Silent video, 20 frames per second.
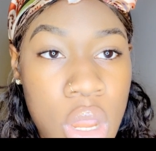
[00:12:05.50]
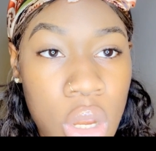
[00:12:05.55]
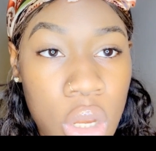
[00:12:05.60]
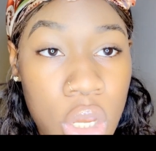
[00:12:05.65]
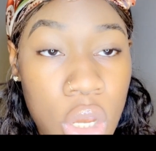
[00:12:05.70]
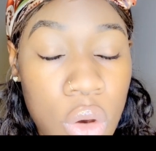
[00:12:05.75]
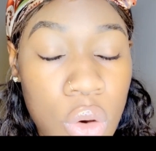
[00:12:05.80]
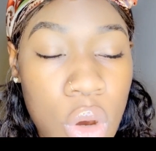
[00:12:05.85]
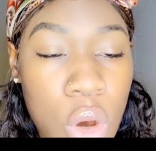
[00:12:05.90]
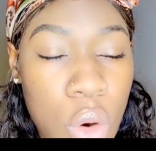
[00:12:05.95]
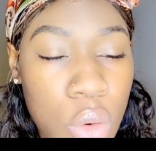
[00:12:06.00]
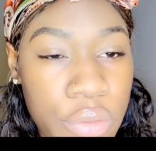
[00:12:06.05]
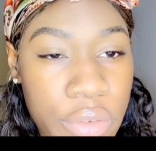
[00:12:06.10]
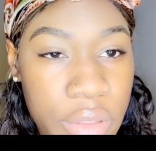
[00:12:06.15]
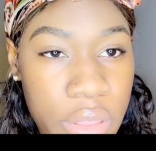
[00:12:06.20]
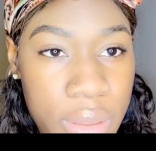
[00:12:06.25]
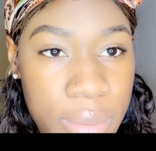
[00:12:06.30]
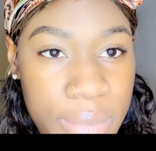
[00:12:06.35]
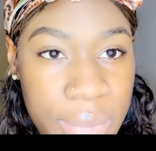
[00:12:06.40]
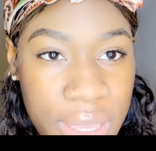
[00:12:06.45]
go over
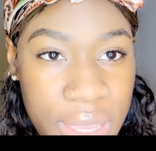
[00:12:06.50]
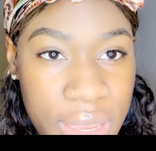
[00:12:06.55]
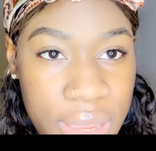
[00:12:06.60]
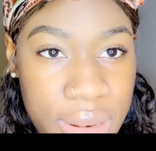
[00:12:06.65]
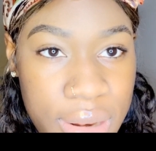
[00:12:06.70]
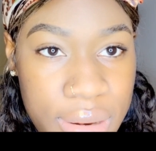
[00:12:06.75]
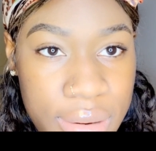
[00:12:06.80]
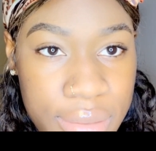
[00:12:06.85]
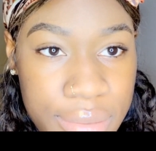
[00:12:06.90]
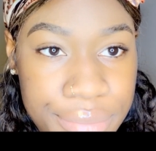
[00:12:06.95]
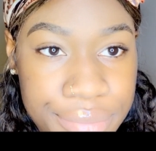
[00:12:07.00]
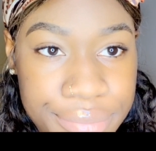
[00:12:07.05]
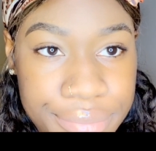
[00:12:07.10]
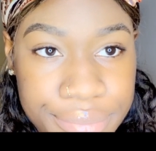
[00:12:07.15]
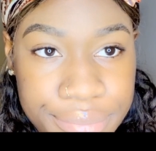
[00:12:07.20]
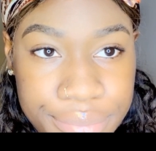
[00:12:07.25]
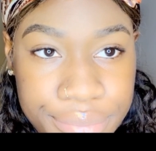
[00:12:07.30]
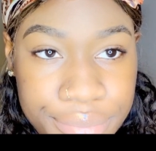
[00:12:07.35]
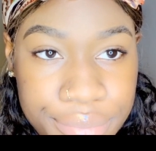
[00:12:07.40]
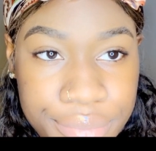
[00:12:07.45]
them again.
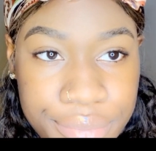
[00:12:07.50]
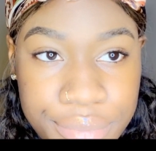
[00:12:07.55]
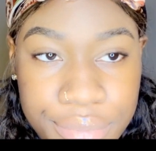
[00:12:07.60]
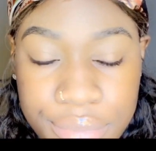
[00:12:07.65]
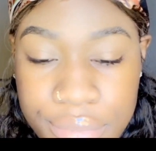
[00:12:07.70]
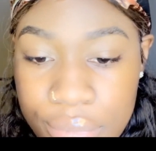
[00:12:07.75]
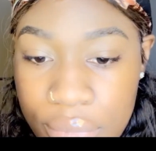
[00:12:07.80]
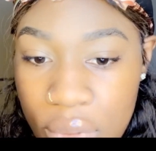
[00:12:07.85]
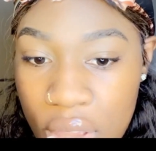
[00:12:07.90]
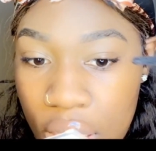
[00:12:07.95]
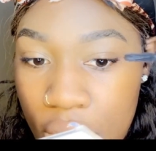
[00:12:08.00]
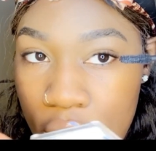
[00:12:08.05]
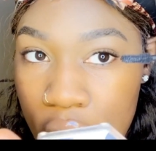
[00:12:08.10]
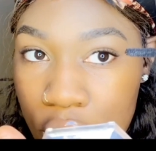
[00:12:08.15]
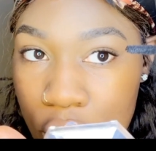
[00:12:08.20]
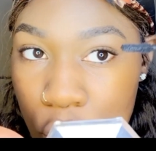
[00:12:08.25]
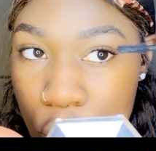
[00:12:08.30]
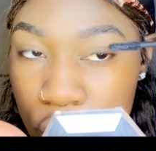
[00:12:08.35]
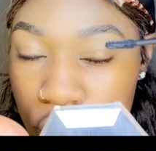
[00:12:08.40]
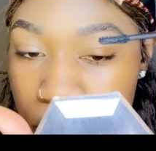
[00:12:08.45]

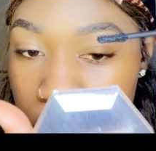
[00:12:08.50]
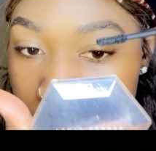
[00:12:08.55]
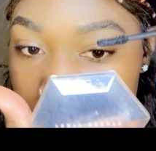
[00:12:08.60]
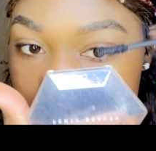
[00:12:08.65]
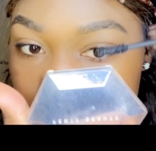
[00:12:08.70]
Go over my